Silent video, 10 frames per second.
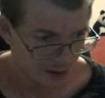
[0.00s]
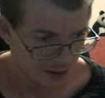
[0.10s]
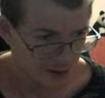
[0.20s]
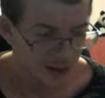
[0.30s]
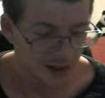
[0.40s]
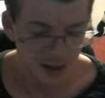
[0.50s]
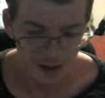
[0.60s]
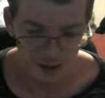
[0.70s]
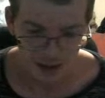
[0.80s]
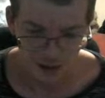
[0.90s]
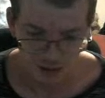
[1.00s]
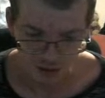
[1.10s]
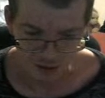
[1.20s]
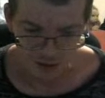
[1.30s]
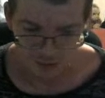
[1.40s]
Yeah, he's
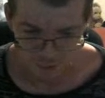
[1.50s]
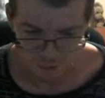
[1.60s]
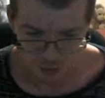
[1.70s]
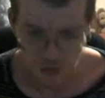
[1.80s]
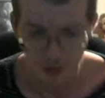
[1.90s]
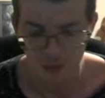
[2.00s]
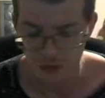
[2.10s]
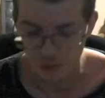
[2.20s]
shown to